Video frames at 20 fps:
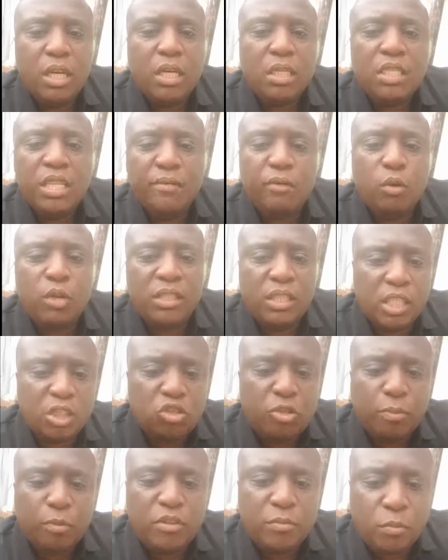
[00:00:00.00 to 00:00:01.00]

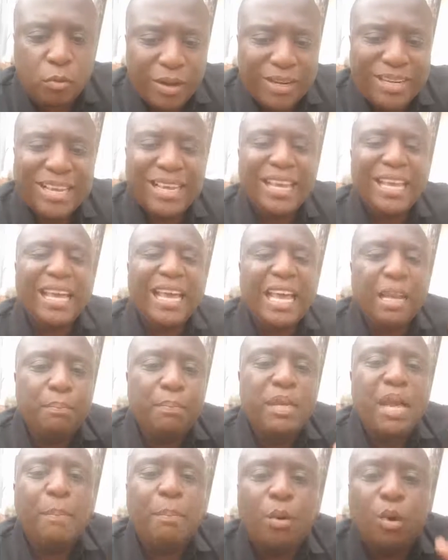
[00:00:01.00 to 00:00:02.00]
Let's challenge
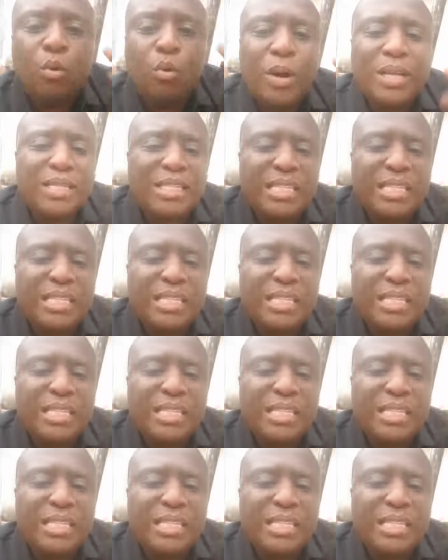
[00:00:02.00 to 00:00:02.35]
each other.